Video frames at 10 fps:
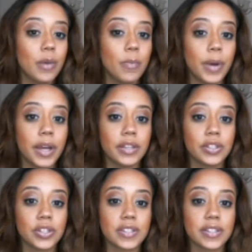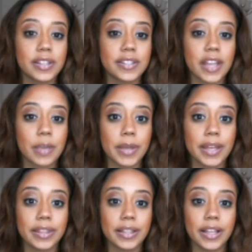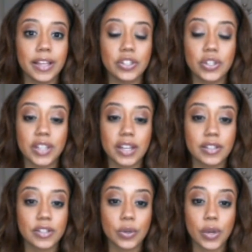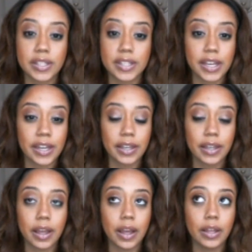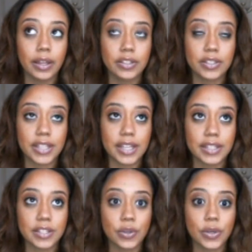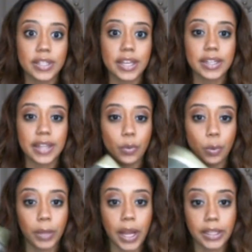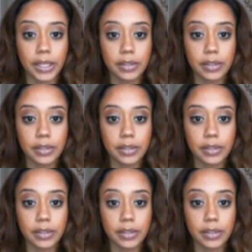But just the excitement and the lust just gets us so excited, that we're blinded.